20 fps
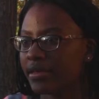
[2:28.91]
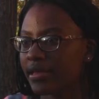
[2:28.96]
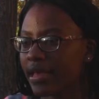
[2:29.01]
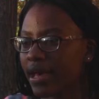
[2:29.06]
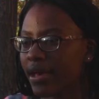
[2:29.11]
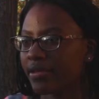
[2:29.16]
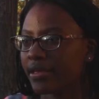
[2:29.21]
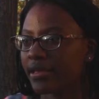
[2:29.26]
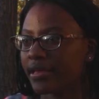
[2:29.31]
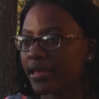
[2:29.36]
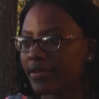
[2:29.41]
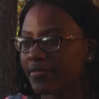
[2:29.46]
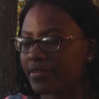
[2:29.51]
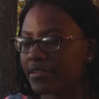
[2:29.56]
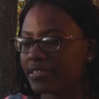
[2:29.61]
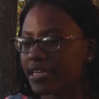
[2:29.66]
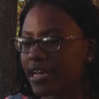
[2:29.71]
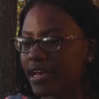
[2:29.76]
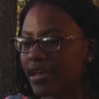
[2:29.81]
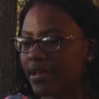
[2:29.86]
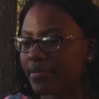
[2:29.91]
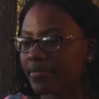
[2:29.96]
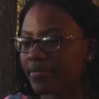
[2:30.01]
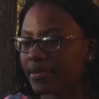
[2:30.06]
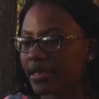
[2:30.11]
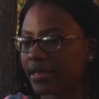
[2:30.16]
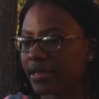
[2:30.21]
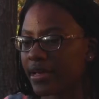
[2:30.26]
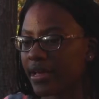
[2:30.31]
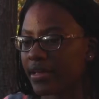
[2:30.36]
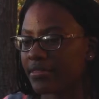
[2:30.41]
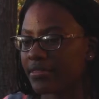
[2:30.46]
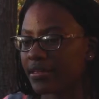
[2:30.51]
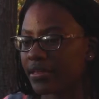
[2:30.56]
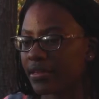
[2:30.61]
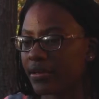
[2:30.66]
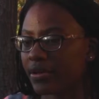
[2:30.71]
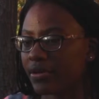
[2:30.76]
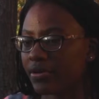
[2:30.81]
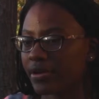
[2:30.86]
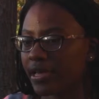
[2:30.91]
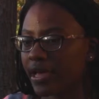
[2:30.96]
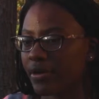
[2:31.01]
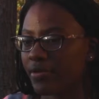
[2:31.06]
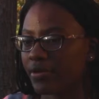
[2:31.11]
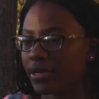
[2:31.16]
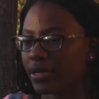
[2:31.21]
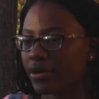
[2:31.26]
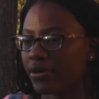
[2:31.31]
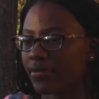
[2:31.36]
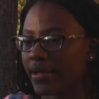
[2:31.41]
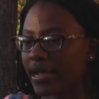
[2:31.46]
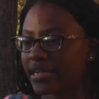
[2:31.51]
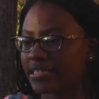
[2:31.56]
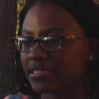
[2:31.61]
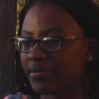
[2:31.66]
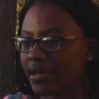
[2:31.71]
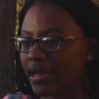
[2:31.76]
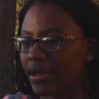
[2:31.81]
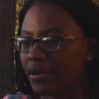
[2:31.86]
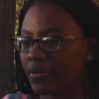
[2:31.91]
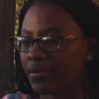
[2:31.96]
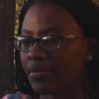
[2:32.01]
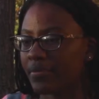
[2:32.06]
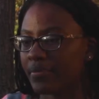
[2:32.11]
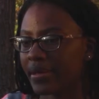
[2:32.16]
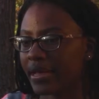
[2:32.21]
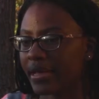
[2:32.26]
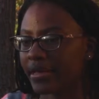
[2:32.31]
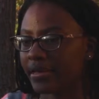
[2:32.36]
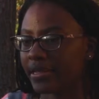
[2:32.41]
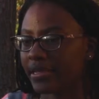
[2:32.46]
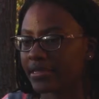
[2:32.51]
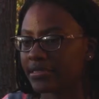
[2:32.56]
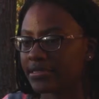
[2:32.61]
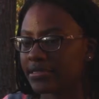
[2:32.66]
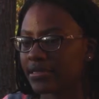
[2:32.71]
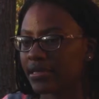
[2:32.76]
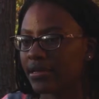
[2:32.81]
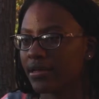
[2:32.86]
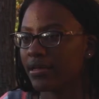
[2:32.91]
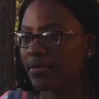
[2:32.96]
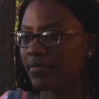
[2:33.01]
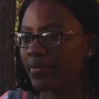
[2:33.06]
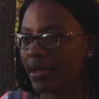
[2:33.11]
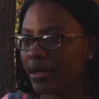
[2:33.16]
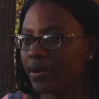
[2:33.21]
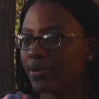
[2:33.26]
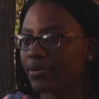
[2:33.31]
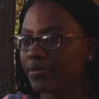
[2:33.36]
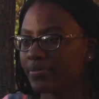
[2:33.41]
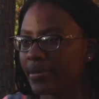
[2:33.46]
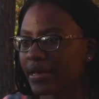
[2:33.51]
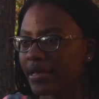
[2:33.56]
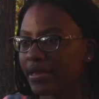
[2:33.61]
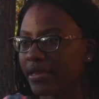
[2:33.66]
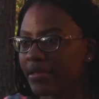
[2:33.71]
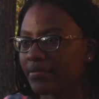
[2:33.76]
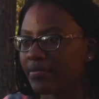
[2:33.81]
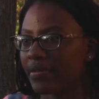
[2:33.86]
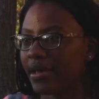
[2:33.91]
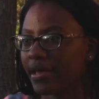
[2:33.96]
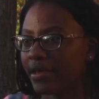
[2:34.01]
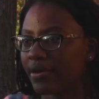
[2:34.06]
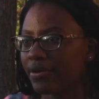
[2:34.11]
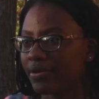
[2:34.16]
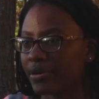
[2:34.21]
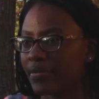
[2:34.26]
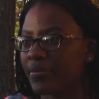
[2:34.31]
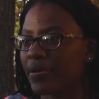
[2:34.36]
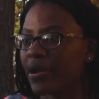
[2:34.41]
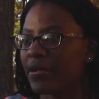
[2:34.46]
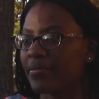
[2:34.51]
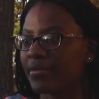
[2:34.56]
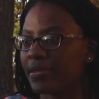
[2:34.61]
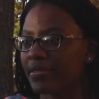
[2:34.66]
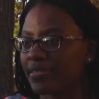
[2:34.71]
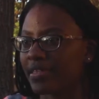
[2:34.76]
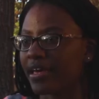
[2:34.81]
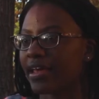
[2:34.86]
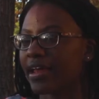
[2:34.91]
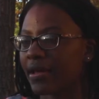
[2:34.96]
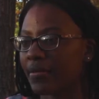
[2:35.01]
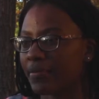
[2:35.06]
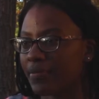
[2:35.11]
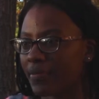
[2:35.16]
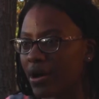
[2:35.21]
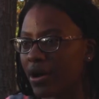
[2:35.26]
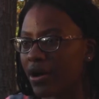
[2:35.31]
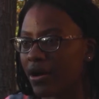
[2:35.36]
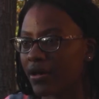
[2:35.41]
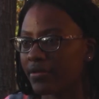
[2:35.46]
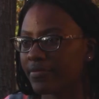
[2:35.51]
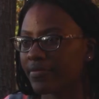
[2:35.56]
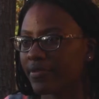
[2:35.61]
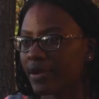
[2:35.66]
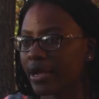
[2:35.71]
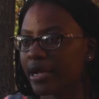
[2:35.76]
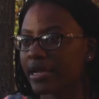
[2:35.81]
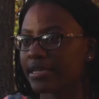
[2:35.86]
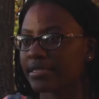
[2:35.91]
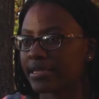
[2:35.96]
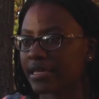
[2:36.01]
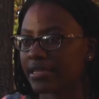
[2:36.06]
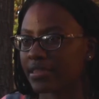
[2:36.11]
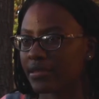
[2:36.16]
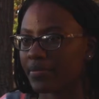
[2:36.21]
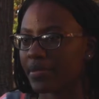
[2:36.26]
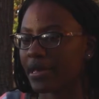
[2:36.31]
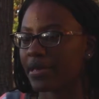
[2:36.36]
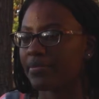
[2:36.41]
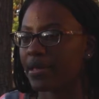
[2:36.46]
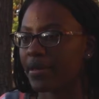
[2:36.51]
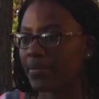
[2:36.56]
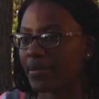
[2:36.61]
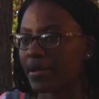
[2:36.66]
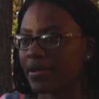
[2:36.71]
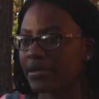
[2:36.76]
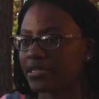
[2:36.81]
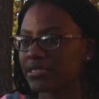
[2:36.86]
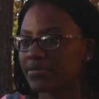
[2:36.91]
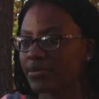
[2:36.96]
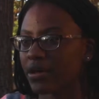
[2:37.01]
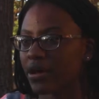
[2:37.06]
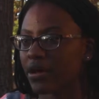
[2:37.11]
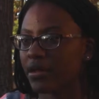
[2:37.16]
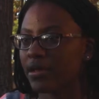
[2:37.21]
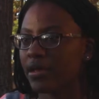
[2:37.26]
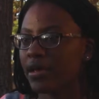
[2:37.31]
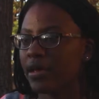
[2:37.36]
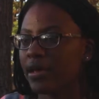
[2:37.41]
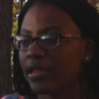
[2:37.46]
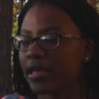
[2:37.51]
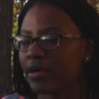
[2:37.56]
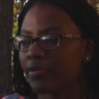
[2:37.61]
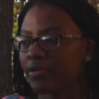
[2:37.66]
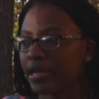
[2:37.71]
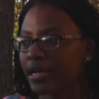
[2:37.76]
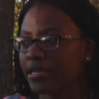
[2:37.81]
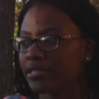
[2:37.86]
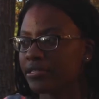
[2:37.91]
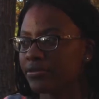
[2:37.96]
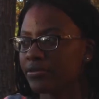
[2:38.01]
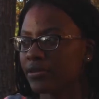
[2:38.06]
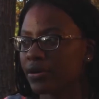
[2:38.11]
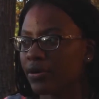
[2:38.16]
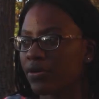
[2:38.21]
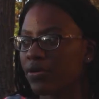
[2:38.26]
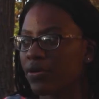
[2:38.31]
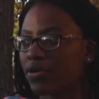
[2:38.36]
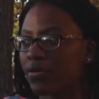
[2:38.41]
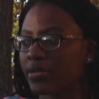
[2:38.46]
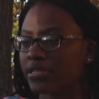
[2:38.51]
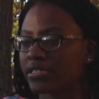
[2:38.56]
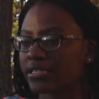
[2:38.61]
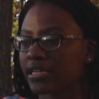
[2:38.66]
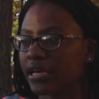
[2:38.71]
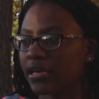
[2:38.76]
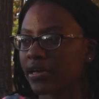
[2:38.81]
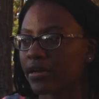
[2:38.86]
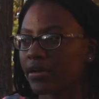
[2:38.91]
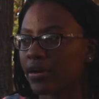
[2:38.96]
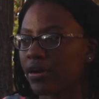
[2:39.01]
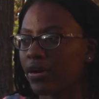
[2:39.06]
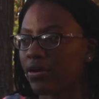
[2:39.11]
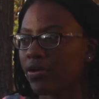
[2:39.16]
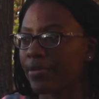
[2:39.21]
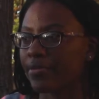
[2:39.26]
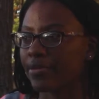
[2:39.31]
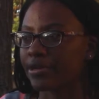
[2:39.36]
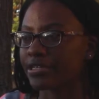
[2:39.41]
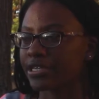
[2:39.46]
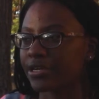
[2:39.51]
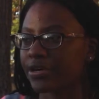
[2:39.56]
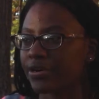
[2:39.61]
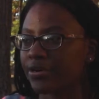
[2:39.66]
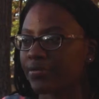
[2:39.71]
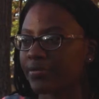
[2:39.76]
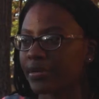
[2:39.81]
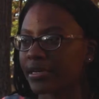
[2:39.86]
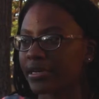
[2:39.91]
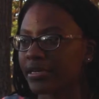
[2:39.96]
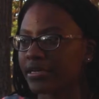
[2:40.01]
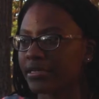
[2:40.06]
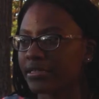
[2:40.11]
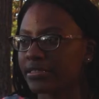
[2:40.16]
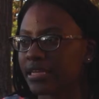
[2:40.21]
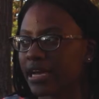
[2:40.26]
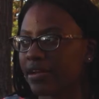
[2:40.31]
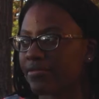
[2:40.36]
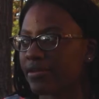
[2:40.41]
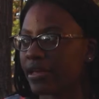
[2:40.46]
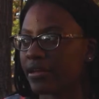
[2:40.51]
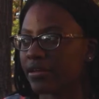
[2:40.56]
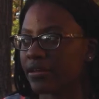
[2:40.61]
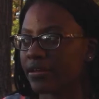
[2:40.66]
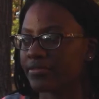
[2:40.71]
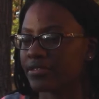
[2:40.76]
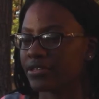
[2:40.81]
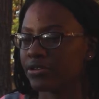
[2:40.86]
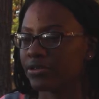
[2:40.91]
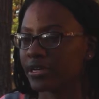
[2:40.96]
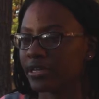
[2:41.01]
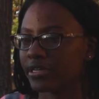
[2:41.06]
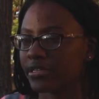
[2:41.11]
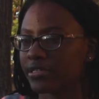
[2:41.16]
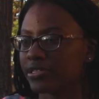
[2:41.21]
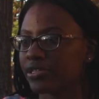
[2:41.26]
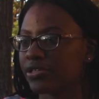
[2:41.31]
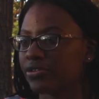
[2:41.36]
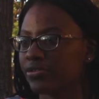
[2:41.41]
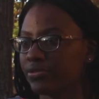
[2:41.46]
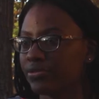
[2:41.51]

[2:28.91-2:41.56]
Now like every time like I think, okay, I want to go back to my own bed, it's my own bed in my own apartment that I bought, whereas like the bed my parents bought, like when I do go home, it's like, oh, I'm rushing home because I ran out of tokens